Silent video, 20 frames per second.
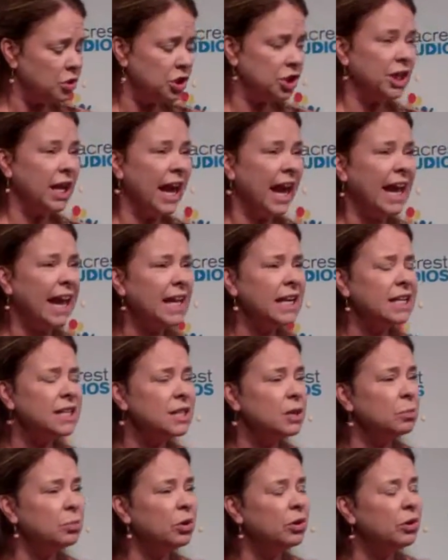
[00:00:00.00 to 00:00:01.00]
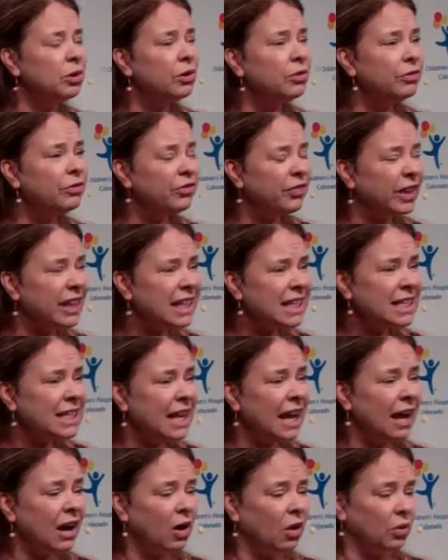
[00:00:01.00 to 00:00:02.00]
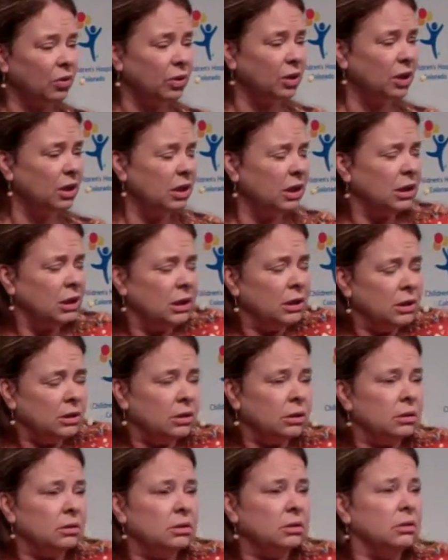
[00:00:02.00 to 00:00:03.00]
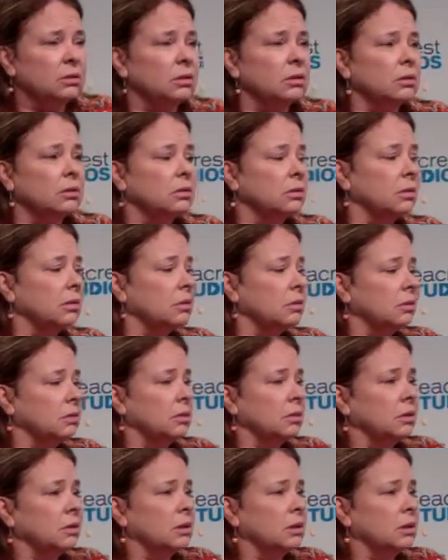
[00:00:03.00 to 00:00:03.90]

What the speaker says: she hated to put her feet down. Ooh.